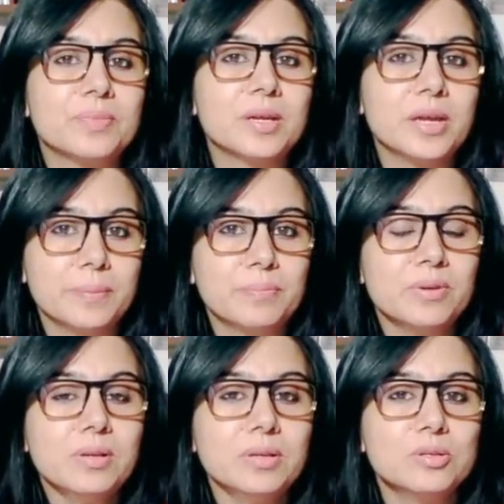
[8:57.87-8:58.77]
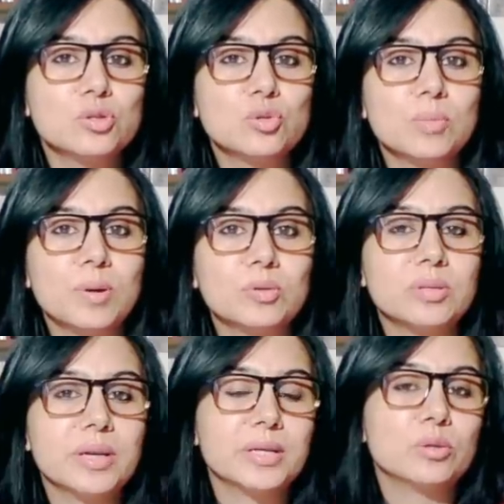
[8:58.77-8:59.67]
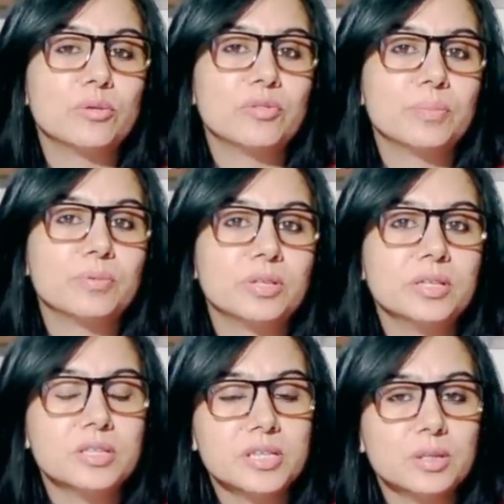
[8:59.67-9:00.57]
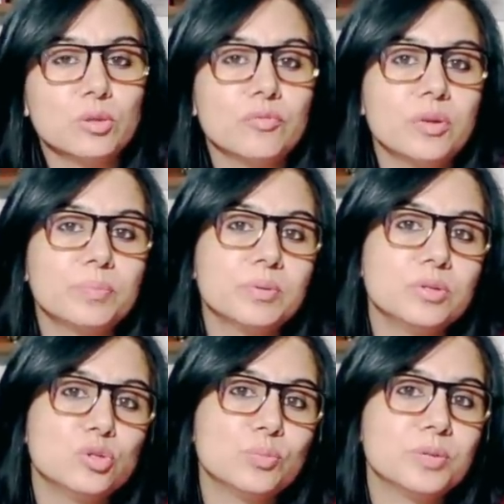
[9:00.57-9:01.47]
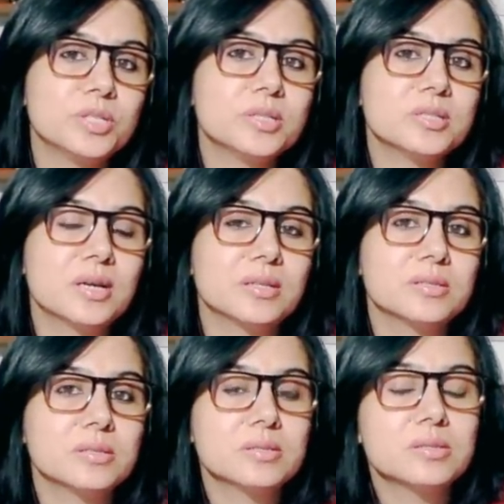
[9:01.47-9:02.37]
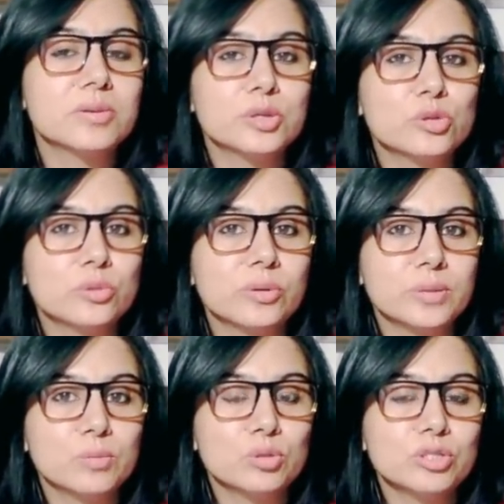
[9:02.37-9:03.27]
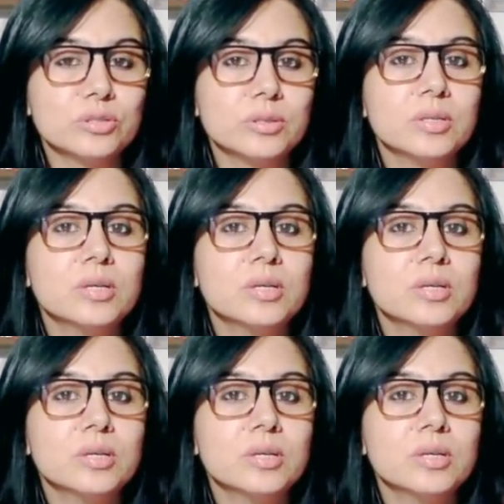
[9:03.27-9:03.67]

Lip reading: April to about the 9th of April. Then 10th of April, Jupiter starts its retrograde motion.